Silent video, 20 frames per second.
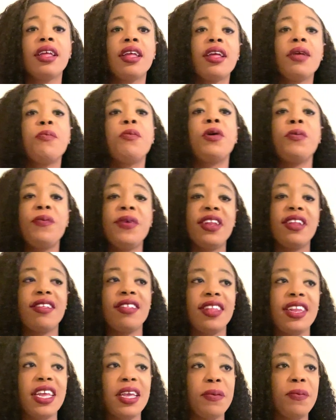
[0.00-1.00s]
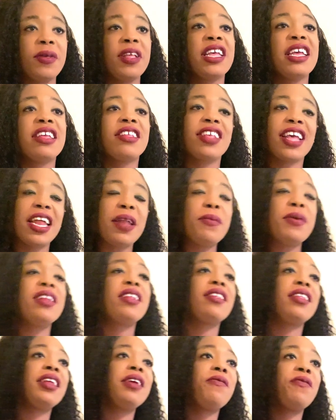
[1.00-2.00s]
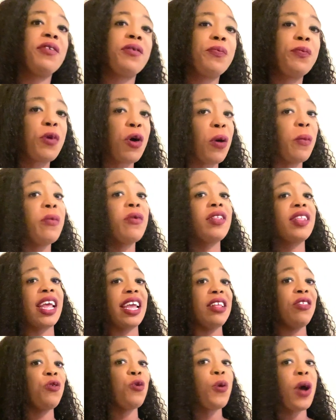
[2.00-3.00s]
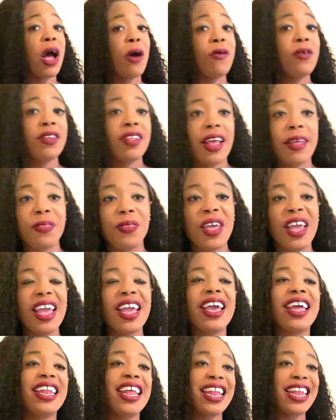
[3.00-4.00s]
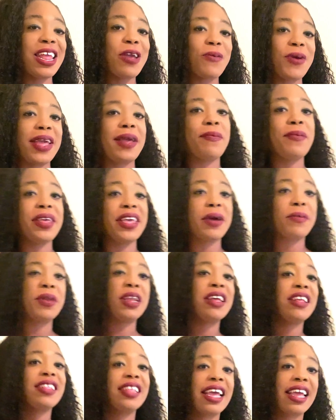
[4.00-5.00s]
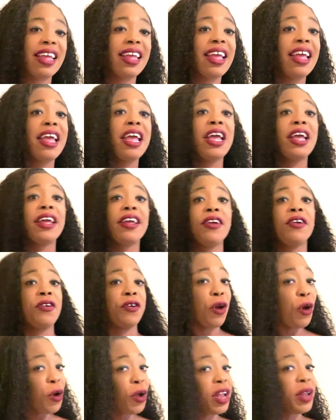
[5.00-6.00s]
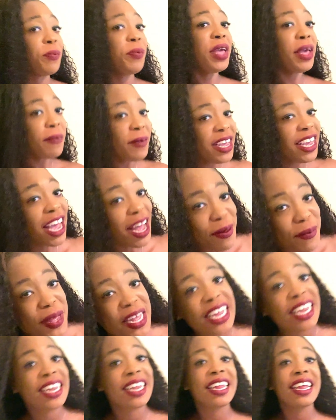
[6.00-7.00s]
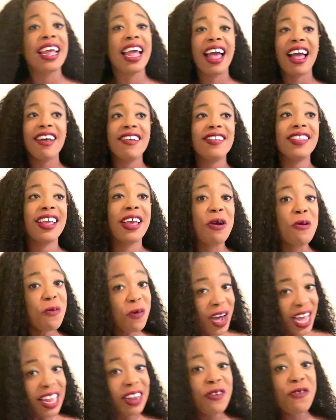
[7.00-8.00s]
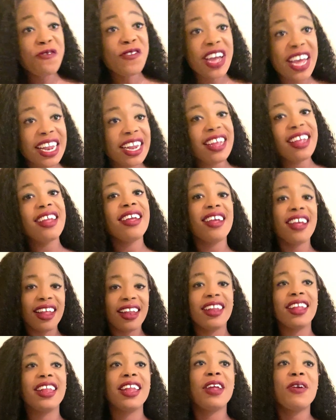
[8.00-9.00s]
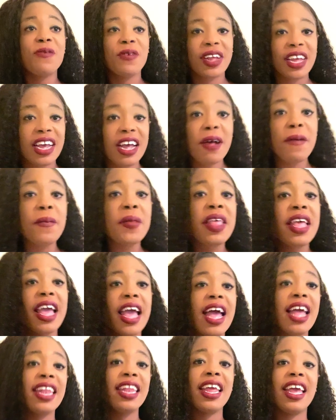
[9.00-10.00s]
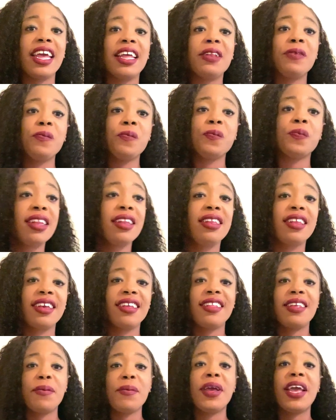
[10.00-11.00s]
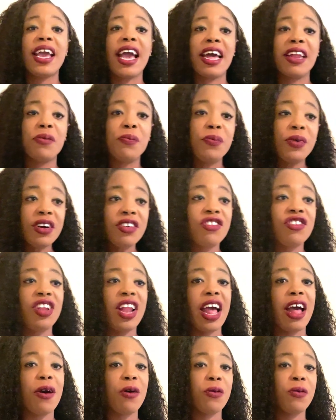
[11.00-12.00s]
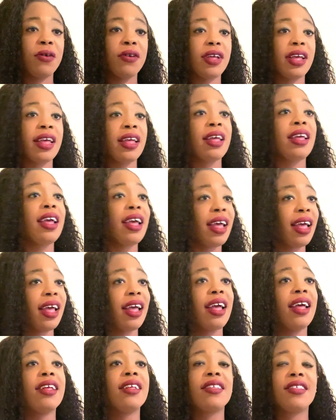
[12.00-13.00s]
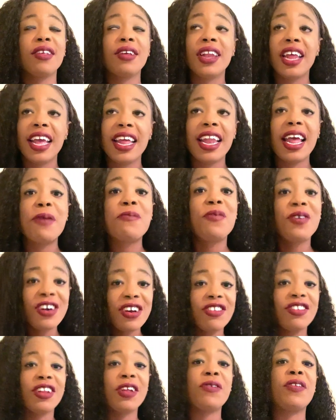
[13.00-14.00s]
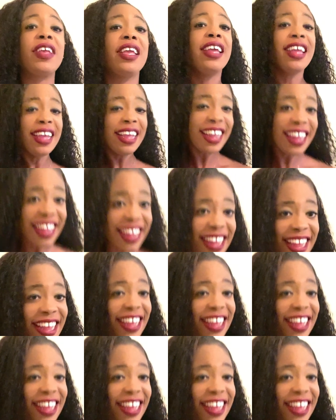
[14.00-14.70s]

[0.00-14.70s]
put me to sleep. So I've been asleep for almost like 2 hours, I think. And then they wake me up and it's like, girl, the baby coming. I was like, what, already? And then I wake up and then they tell me I gotta push now. So then I pushed and I was like, ee!